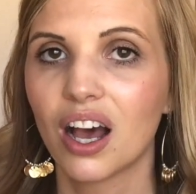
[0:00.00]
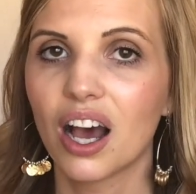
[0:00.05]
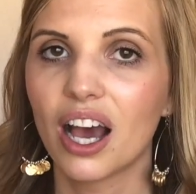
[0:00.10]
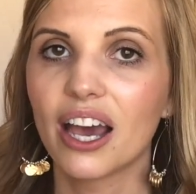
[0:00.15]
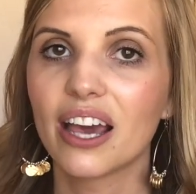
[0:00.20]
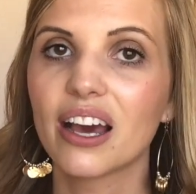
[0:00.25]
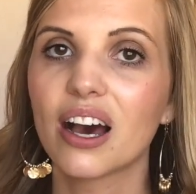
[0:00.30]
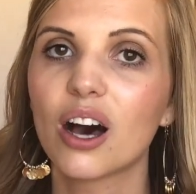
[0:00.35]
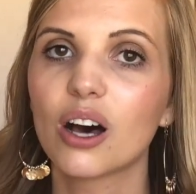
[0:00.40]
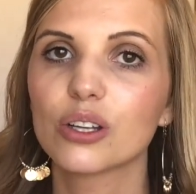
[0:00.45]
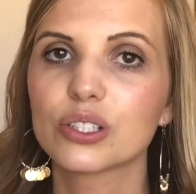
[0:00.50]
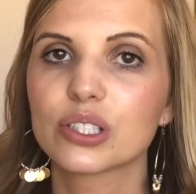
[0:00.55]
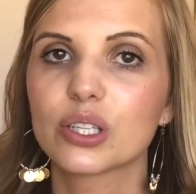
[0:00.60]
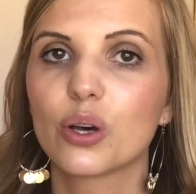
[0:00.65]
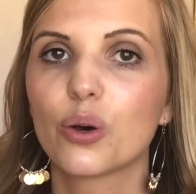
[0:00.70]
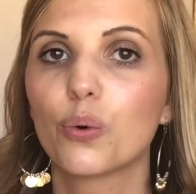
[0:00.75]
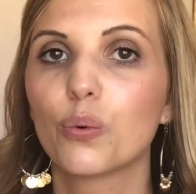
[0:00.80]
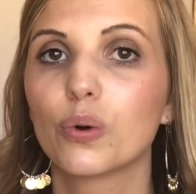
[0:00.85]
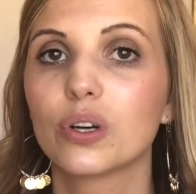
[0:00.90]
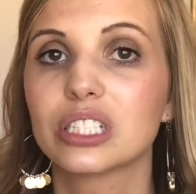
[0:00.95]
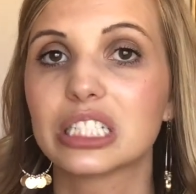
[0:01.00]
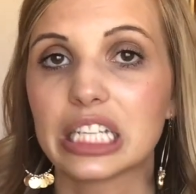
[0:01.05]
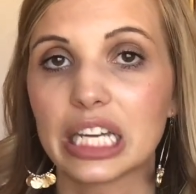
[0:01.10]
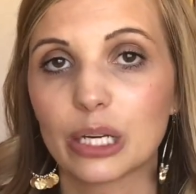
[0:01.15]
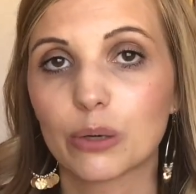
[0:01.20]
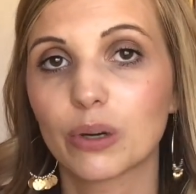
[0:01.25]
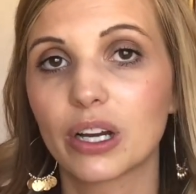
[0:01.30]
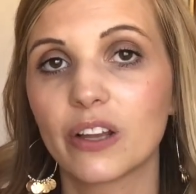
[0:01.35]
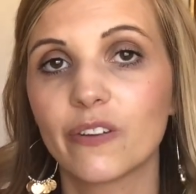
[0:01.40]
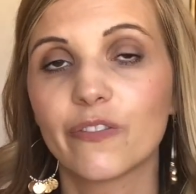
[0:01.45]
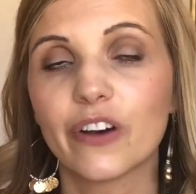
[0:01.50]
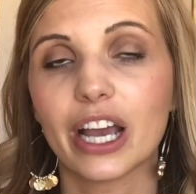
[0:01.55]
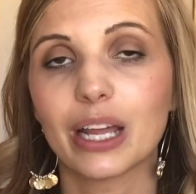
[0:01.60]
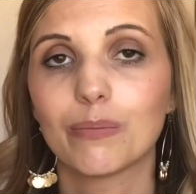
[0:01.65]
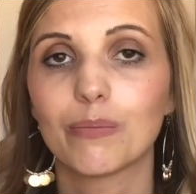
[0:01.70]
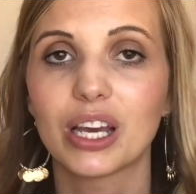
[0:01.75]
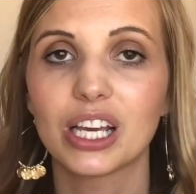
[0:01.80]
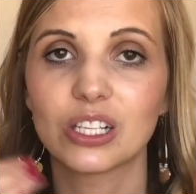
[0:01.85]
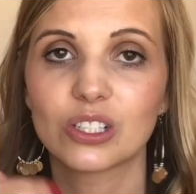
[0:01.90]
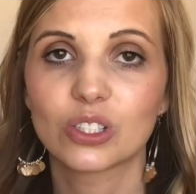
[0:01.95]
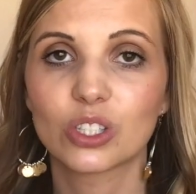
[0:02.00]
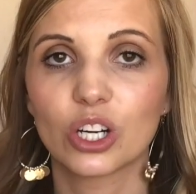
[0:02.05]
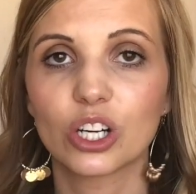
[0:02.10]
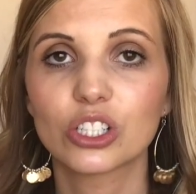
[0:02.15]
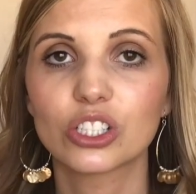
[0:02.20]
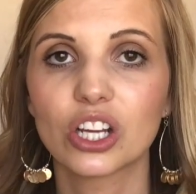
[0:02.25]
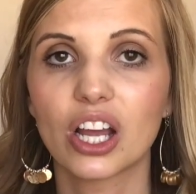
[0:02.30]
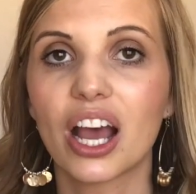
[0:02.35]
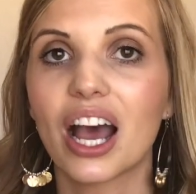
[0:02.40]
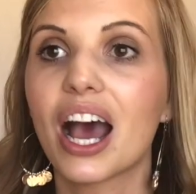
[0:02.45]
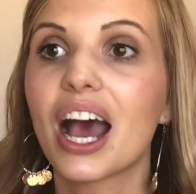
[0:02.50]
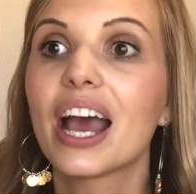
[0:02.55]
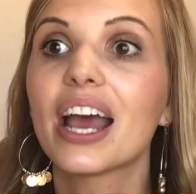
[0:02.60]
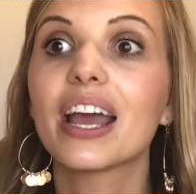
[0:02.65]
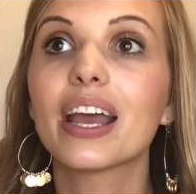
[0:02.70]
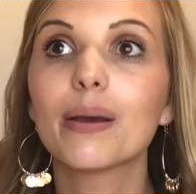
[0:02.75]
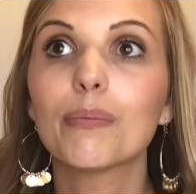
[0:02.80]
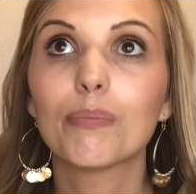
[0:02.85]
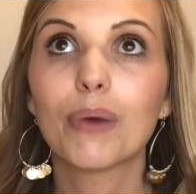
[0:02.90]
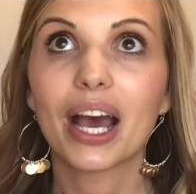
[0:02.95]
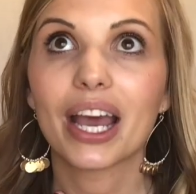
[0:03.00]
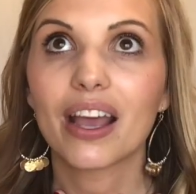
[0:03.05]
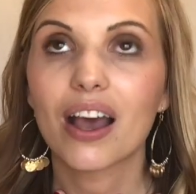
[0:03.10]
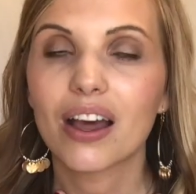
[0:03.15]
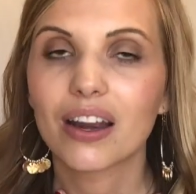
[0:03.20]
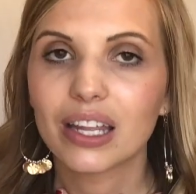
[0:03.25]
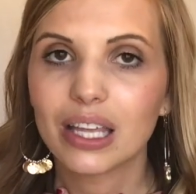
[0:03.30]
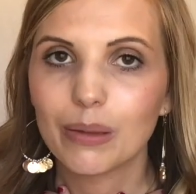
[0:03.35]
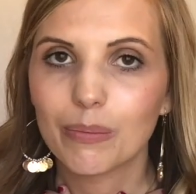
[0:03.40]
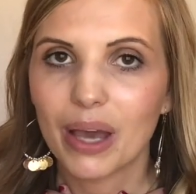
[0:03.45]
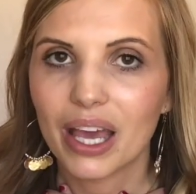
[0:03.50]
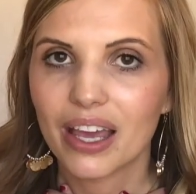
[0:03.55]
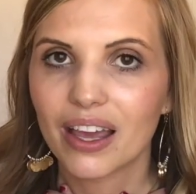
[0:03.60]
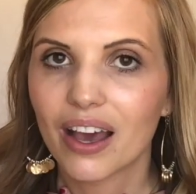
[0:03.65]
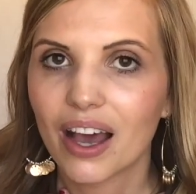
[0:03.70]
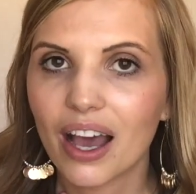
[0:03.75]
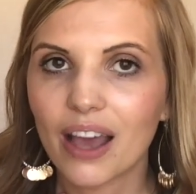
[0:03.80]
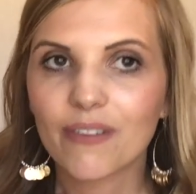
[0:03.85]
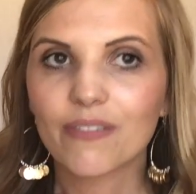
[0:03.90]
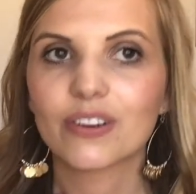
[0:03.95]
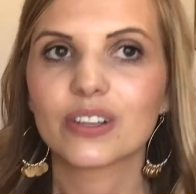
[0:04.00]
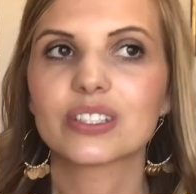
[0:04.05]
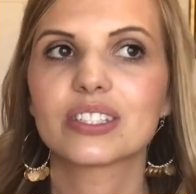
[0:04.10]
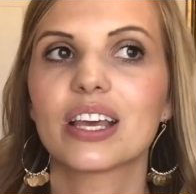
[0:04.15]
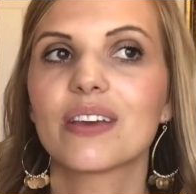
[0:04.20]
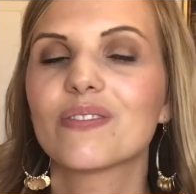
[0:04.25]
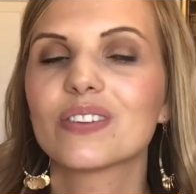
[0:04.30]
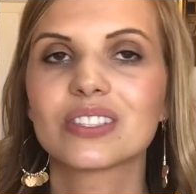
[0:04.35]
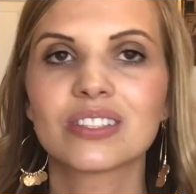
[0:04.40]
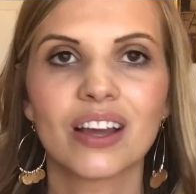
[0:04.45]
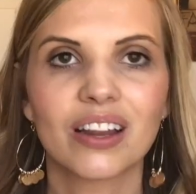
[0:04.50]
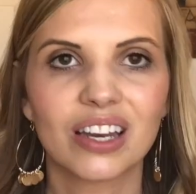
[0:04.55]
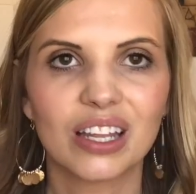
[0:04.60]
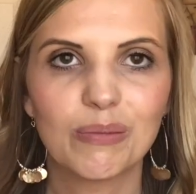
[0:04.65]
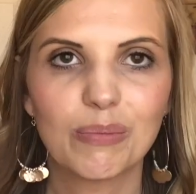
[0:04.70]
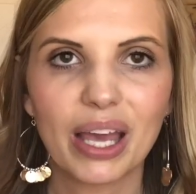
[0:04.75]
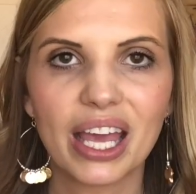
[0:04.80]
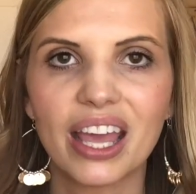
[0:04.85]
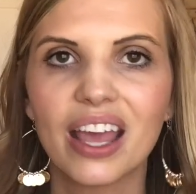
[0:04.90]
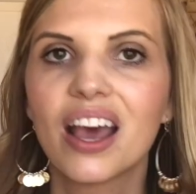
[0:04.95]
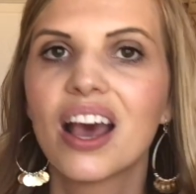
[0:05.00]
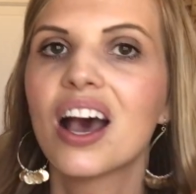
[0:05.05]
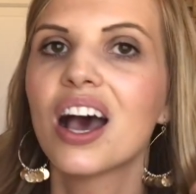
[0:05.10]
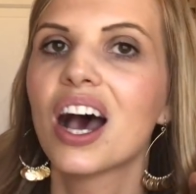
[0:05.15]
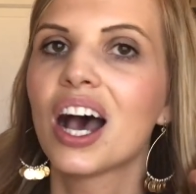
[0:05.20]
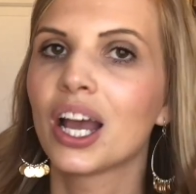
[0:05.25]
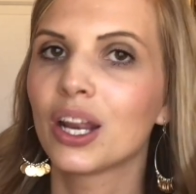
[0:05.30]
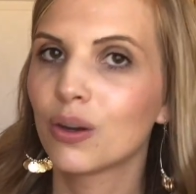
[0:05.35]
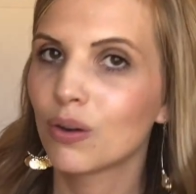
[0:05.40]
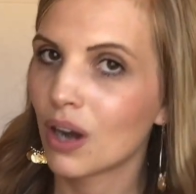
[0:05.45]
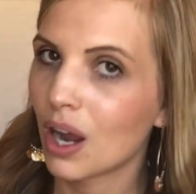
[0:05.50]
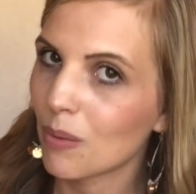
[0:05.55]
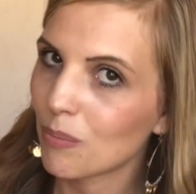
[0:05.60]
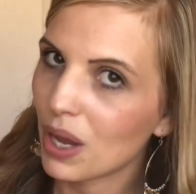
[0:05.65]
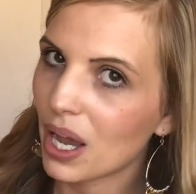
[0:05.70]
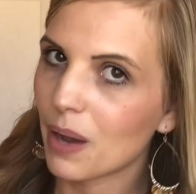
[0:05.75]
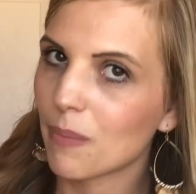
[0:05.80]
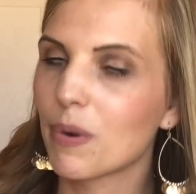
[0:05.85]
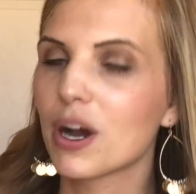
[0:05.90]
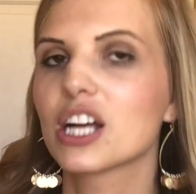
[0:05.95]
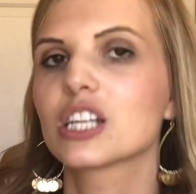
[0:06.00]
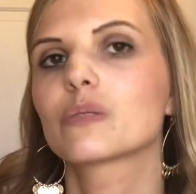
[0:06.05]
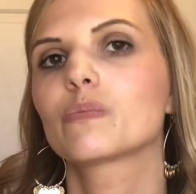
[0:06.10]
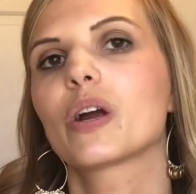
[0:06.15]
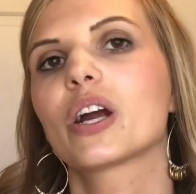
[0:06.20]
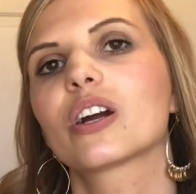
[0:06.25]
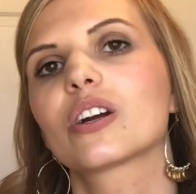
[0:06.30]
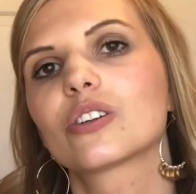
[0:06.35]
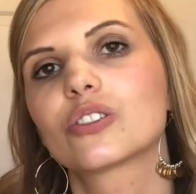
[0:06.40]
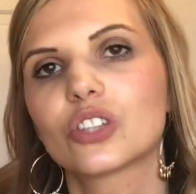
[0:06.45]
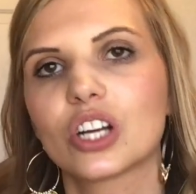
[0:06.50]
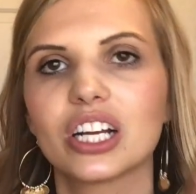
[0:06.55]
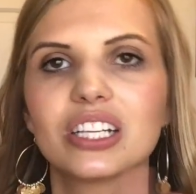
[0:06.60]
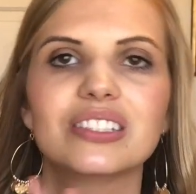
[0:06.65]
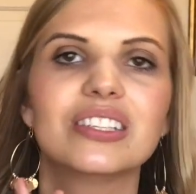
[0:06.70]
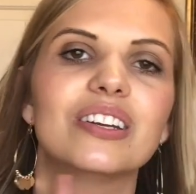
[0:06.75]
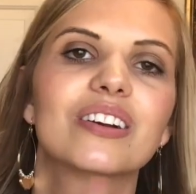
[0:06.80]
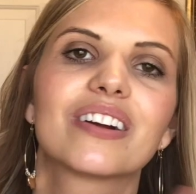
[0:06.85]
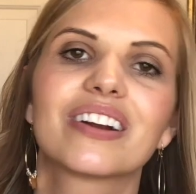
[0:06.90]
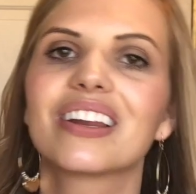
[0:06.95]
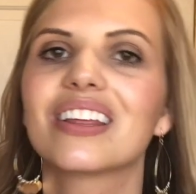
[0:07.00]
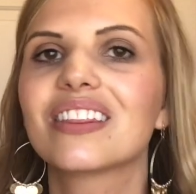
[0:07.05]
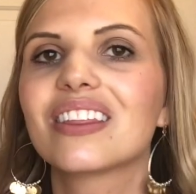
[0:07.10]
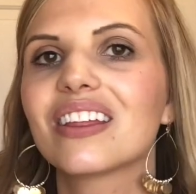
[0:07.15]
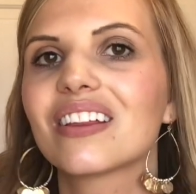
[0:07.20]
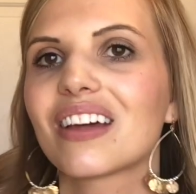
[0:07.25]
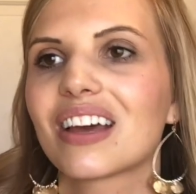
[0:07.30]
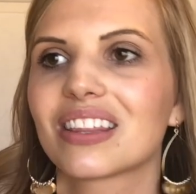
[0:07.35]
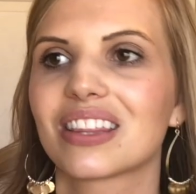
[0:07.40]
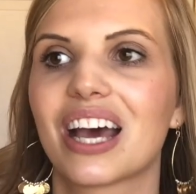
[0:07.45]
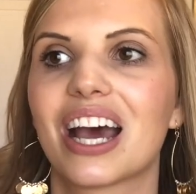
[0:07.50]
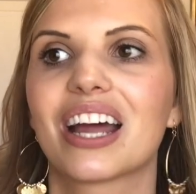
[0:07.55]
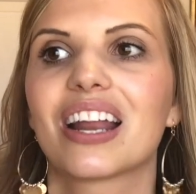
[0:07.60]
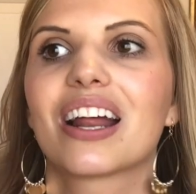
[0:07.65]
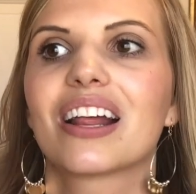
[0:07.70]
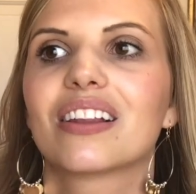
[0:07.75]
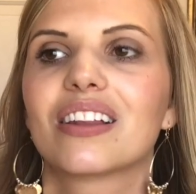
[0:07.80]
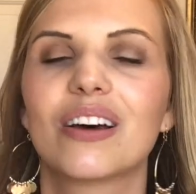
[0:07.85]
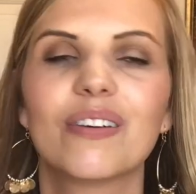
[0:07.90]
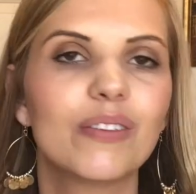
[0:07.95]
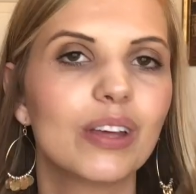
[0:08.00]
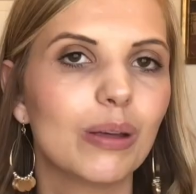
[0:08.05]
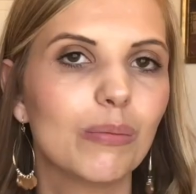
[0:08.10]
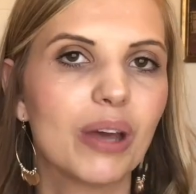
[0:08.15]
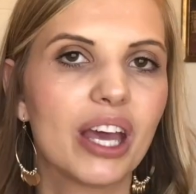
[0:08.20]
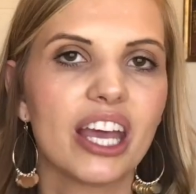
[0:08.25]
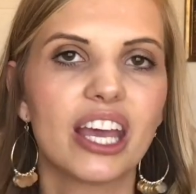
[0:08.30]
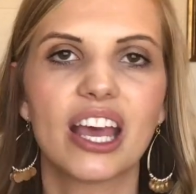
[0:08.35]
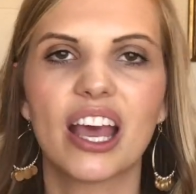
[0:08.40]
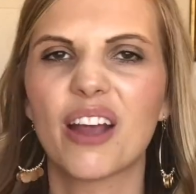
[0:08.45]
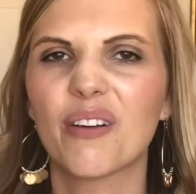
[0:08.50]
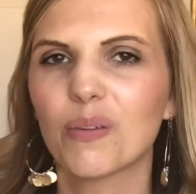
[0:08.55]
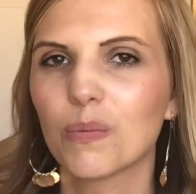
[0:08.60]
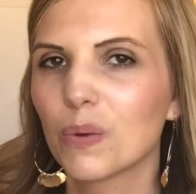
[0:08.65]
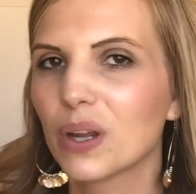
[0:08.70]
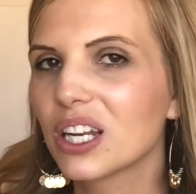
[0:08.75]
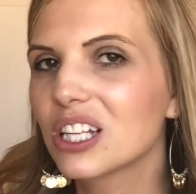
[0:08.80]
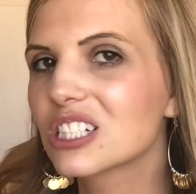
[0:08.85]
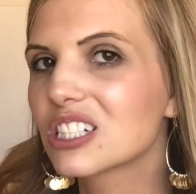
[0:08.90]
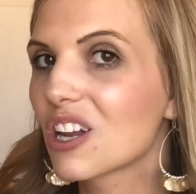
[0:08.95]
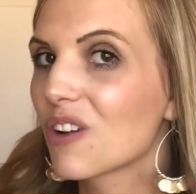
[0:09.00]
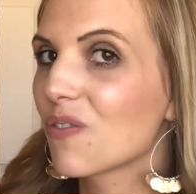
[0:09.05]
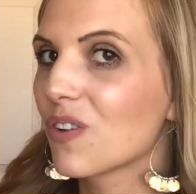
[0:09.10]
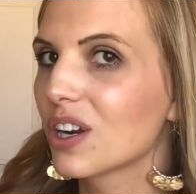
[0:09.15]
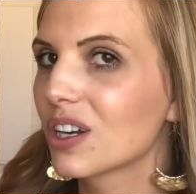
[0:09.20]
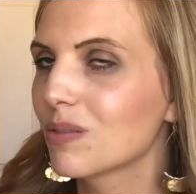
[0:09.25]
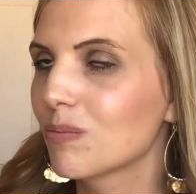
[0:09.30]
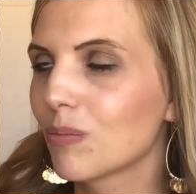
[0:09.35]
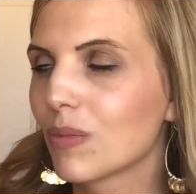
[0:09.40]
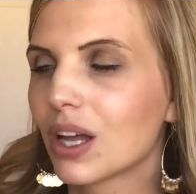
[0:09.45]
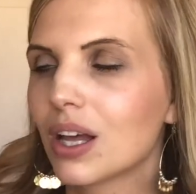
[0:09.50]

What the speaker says: I also did refine my search. I buy on eBay. I feel safest on eBay. I do not buy on Poshmark, Tradesy, or anything like that. I love eBay. Everybody's different.